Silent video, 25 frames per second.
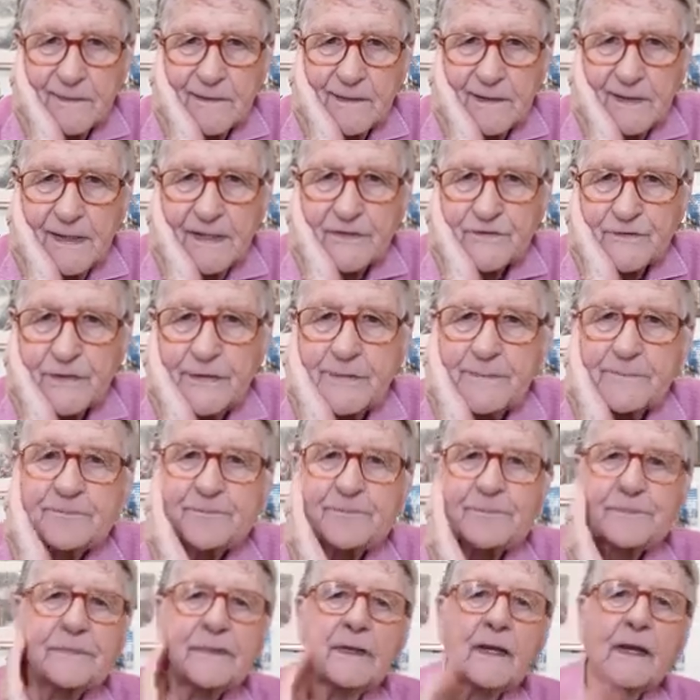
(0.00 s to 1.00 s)
That's it,
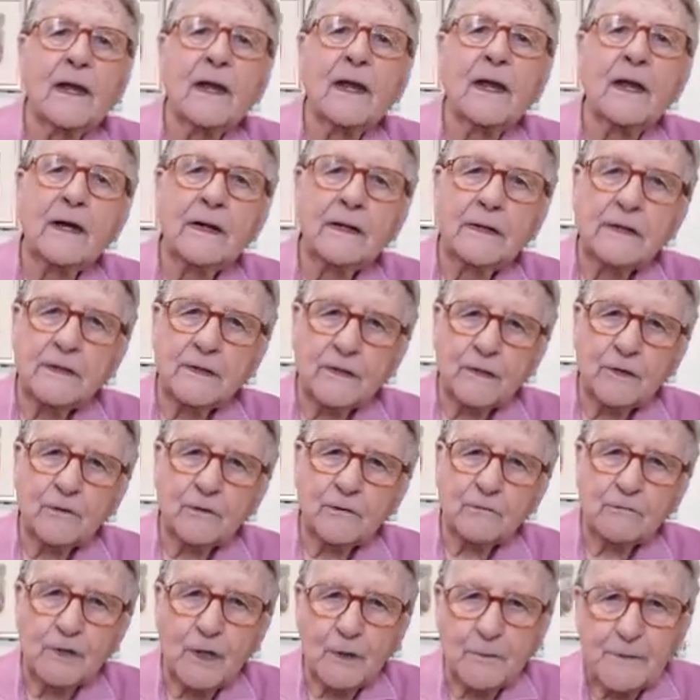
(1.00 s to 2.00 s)

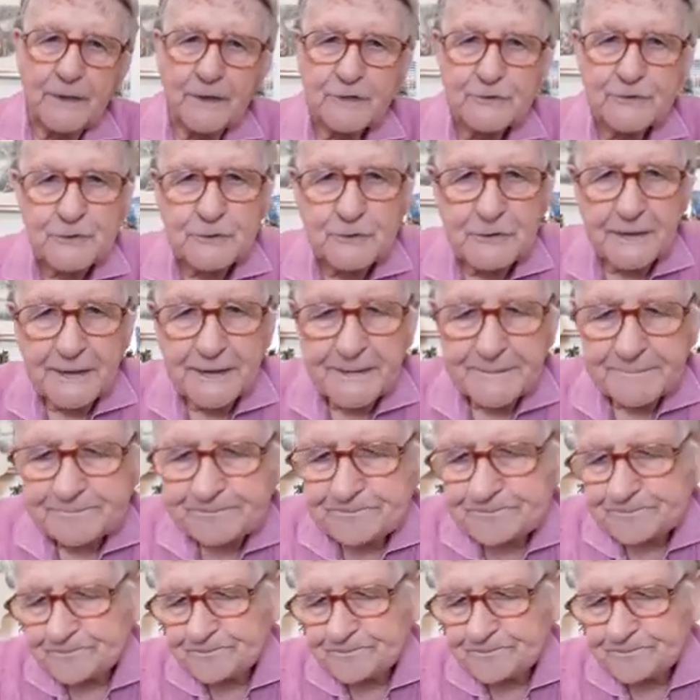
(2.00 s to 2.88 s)
Romeo and Juliet.